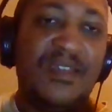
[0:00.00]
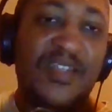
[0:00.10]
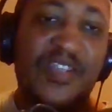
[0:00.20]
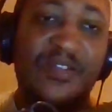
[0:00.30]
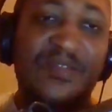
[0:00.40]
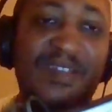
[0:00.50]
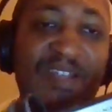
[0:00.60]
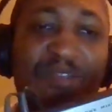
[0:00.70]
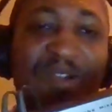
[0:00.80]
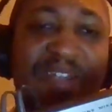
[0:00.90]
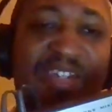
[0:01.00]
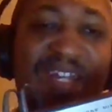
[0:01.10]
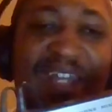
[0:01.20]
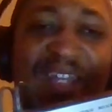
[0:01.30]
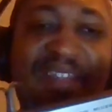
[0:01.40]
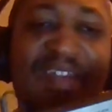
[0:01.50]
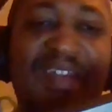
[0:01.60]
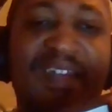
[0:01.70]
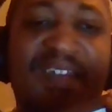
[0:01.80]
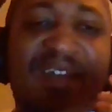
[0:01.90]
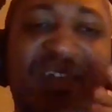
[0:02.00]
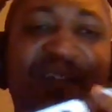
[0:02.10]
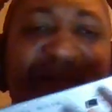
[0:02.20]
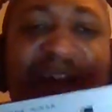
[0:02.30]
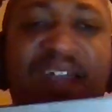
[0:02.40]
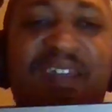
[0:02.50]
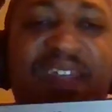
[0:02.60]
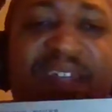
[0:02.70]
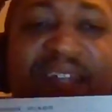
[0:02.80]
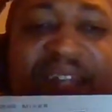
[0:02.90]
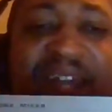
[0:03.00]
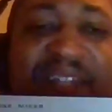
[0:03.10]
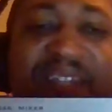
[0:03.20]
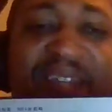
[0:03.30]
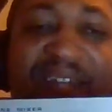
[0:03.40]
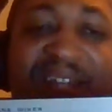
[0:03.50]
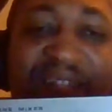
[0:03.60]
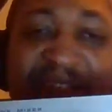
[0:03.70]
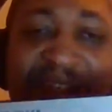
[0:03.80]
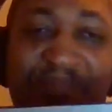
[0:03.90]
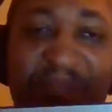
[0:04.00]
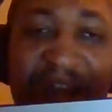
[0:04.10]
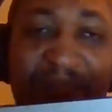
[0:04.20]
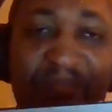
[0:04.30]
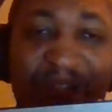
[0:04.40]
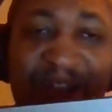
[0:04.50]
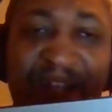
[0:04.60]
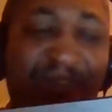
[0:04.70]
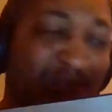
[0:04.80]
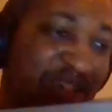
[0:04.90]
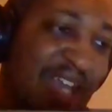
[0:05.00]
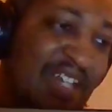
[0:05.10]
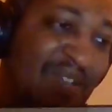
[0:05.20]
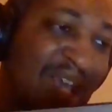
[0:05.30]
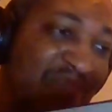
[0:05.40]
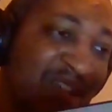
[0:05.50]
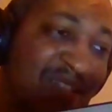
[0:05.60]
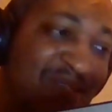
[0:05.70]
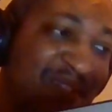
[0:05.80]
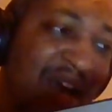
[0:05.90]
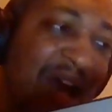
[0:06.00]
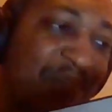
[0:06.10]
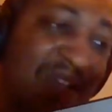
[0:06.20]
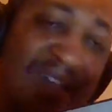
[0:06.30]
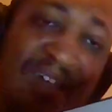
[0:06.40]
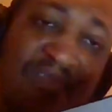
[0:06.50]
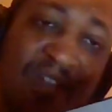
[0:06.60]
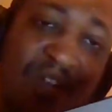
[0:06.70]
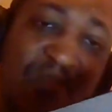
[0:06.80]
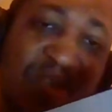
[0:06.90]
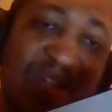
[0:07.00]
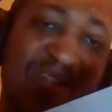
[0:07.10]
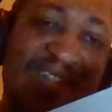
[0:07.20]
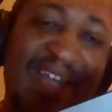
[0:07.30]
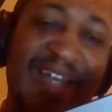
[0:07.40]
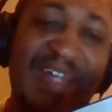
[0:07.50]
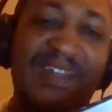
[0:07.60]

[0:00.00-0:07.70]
So the question is, how are you connecting this bad boy, which I actually have another copy of over to the side,